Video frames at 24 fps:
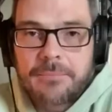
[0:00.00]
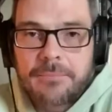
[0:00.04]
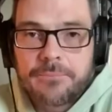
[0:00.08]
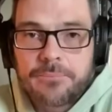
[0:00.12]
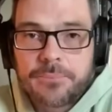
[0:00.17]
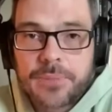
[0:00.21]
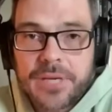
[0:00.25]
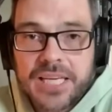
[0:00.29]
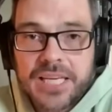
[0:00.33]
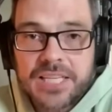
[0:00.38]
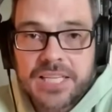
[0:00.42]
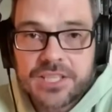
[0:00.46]

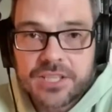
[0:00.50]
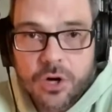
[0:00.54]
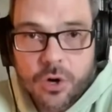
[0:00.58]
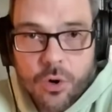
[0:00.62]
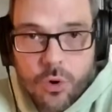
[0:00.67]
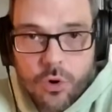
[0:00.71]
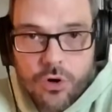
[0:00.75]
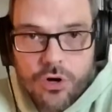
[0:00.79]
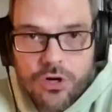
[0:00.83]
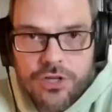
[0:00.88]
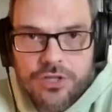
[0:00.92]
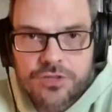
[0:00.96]
peace
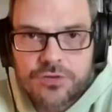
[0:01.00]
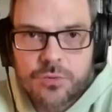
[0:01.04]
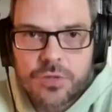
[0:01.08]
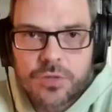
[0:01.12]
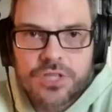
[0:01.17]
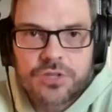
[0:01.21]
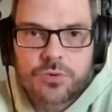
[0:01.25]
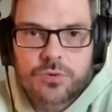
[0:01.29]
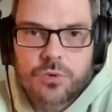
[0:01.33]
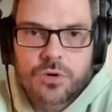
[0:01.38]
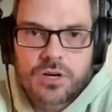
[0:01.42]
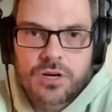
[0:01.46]
accords,
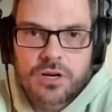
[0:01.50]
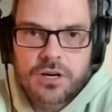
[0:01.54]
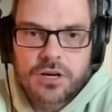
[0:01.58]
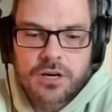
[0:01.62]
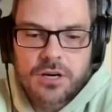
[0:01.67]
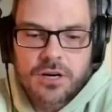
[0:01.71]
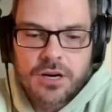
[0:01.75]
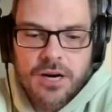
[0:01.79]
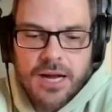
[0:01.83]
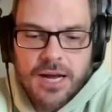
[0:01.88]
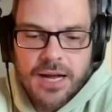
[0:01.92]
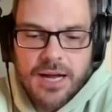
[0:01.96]
which
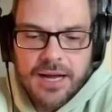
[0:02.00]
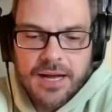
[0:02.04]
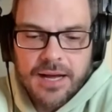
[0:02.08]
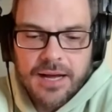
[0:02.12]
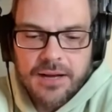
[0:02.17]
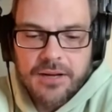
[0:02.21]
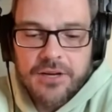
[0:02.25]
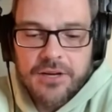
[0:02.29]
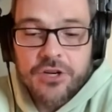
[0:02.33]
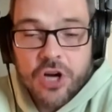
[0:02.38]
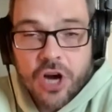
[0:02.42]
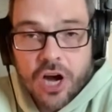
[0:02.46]
were
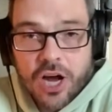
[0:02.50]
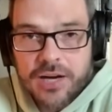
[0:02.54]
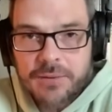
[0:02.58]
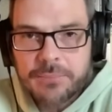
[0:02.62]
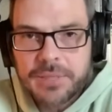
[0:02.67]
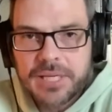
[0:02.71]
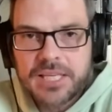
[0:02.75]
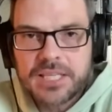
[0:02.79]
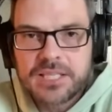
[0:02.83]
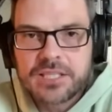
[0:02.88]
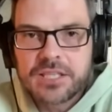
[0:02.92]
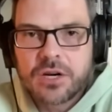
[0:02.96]
not a
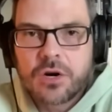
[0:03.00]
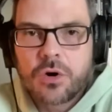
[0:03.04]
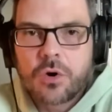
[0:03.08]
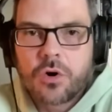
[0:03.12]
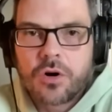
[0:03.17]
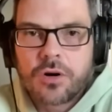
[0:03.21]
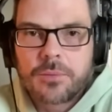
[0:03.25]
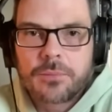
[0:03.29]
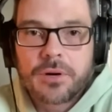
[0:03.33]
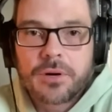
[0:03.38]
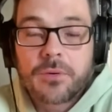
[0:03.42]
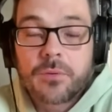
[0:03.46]
peace
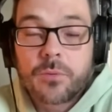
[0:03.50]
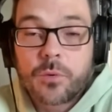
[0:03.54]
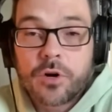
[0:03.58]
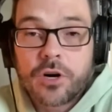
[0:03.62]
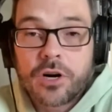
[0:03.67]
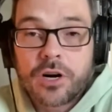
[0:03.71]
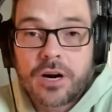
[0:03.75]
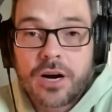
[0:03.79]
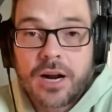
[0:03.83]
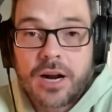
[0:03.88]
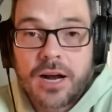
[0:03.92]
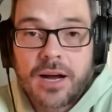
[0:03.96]
accord, but
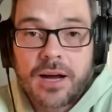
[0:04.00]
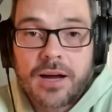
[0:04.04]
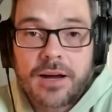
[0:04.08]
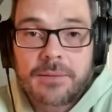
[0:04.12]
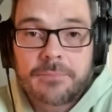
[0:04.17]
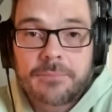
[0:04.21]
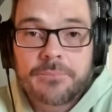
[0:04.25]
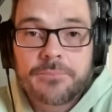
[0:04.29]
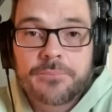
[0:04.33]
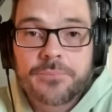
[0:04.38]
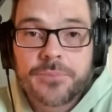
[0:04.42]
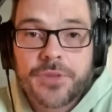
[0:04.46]
were
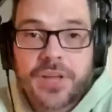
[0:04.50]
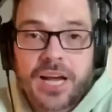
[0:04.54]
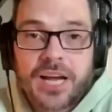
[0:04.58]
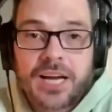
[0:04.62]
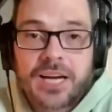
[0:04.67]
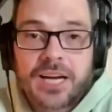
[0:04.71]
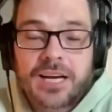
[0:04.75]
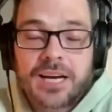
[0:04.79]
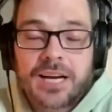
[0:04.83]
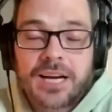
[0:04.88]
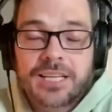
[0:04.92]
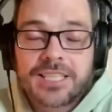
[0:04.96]

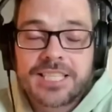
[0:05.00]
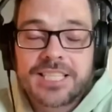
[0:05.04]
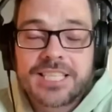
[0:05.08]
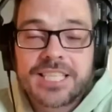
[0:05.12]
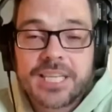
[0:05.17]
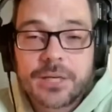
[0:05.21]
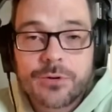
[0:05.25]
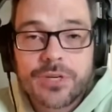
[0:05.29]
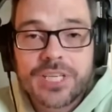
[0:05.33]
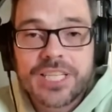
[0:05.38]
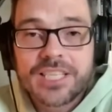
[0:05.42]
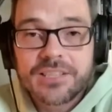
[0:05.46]
a
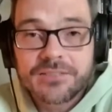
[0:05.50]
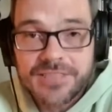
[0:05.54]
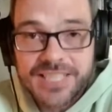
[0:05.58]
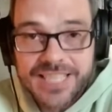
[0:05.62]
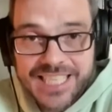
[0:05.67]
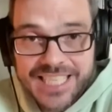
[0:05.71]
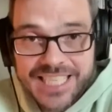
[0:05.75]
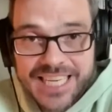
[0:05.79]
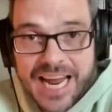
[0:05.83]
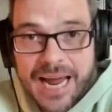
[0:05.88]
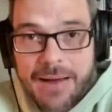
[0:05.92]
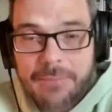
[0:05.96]
series of
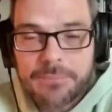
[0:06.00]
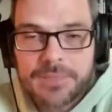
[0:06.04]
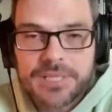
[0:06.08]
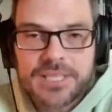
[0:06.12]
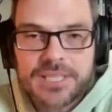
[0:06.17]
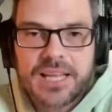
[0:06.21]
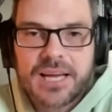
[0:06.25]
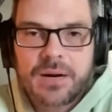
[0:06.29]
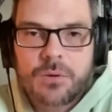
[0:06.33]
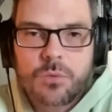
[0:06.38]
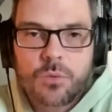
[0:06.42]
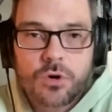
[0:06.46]
steps
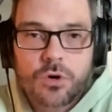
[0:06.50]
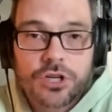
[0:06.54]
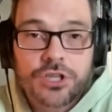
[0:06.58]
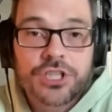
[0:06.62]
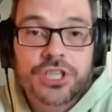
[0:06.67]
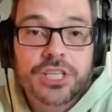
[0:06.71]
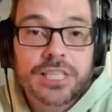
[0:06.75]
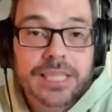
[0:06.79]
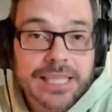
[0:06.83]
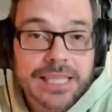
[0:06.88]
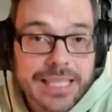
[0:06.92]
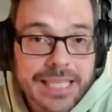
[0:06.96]
that were
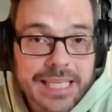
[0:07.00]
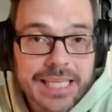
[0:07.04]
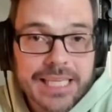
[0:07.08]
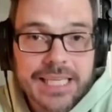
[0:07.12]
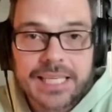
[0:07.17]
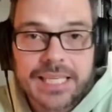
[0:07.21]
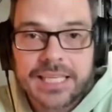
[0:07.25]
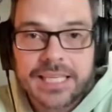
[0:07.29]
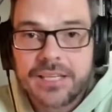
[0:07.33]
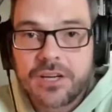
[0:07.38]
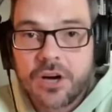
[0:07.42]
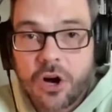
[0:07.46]
to
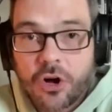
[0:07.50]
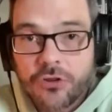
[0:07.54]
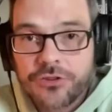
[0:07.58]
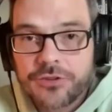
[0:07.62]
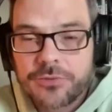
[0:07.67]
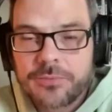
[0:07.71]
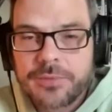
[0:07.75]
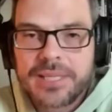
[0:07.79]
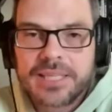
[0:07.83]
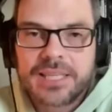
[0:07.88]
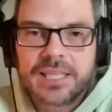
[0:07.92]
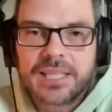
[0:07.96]
lead
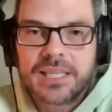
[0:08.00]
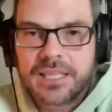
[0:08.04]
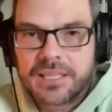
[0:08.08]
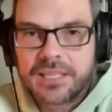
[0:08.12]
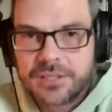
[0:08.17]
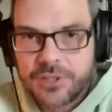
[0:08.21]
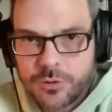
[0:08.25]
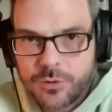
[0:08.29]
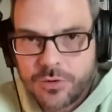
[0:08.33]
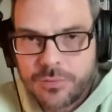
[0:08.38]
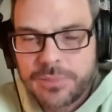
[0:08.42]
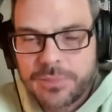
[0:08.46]
ultimately
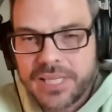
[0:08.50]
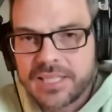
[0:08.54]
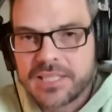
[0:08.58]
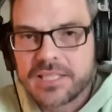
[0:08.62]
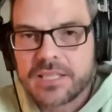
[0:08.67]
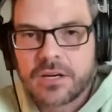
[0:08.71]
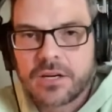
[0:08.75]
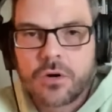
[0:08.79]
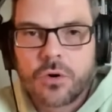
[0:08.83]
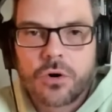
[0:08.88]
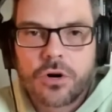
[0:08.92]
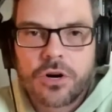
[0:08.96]
to a peace
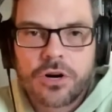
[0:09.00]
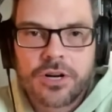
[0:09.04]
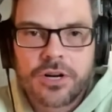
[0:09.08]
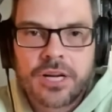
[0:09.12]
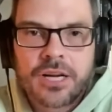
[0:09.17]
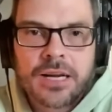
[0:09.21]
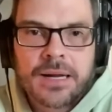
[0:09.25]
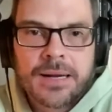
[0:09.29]
accord.